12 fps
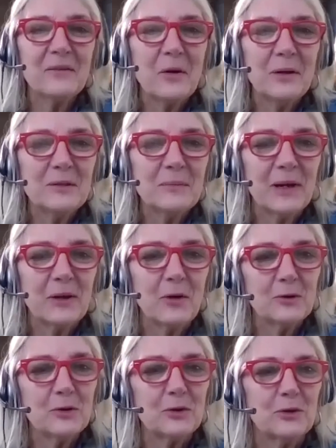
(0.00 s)
of going to my
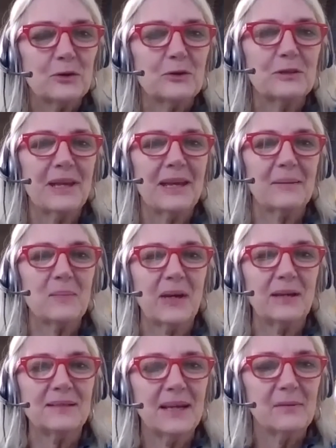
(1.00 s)
grocer's because
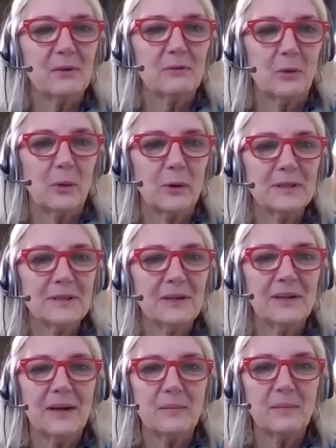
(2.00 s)
they have a florist there, and
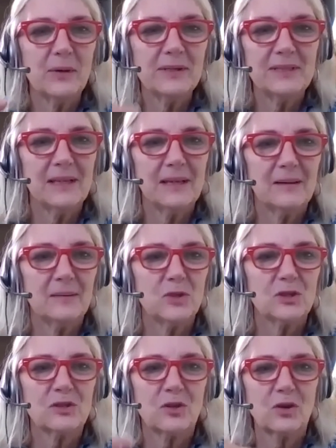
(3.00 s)
I'm always seeing them
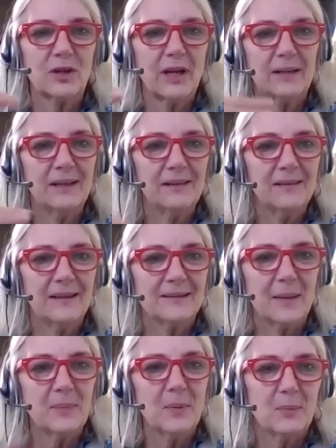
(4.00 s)
just cutting things
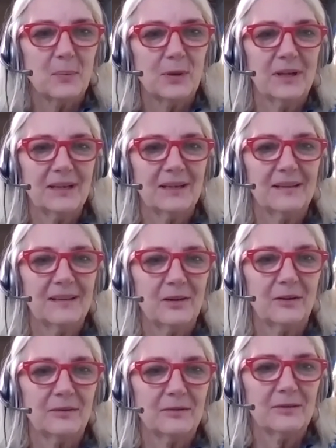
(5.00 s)
up and putting it in there.
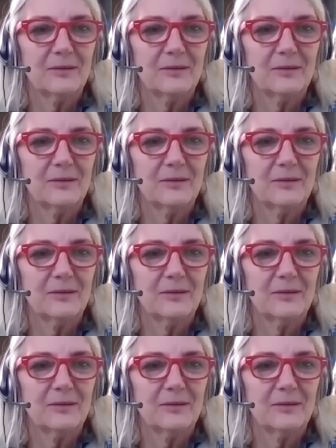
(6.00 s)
